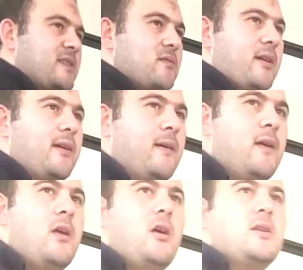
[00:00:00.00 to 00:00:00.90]
X-ray.
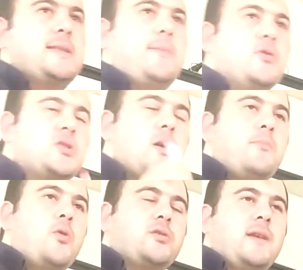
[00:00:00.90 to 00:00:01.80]
The most
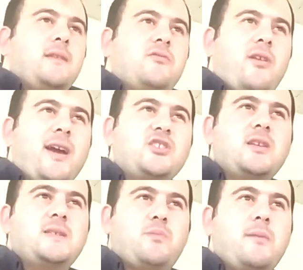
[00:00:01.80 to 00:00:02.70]
important interaction
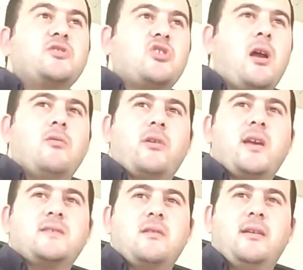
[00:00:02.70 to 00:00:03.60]
is Bremner-Strahlung
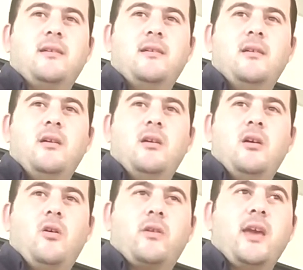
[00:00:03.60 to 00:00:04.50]
X-ray,
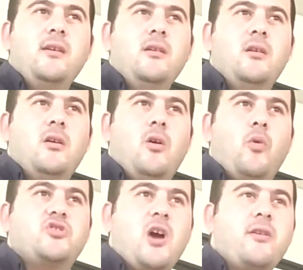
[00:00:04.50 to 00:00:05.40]
okay,
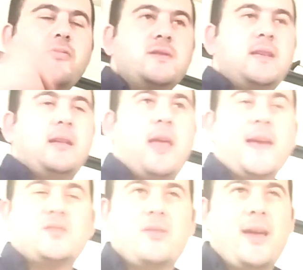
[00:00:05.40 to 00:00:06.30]
which are used in
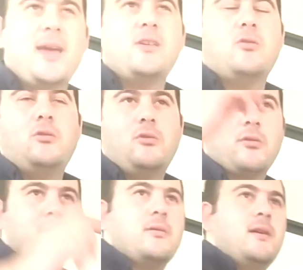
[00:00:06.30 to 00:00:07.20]
X-ray
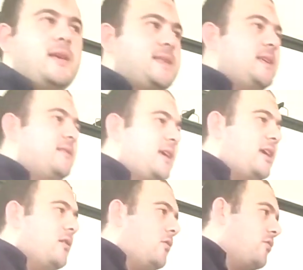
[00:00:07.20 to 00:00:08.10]
or
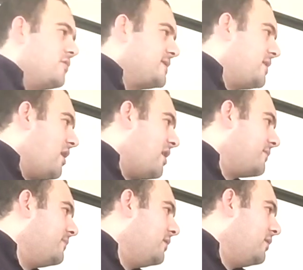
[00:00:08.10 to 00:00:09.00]
CT or CR,
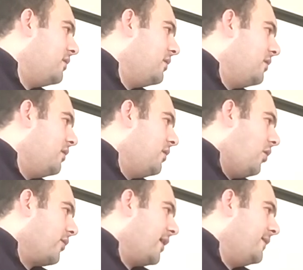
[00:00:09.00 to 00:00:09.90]

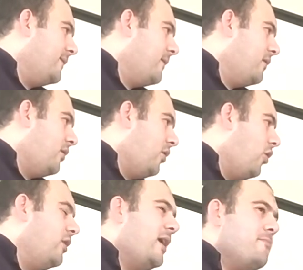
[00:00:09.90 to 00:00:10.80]
okay.
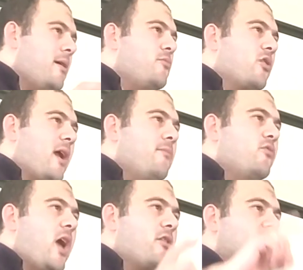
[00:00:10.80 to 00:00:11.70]
Only in mammogram
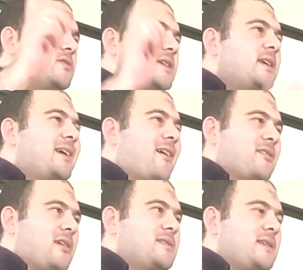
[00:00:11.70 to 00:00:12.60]
we are using
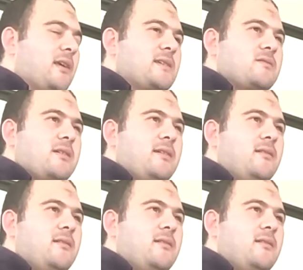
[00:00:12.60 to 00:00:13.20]
characteristic X-ray.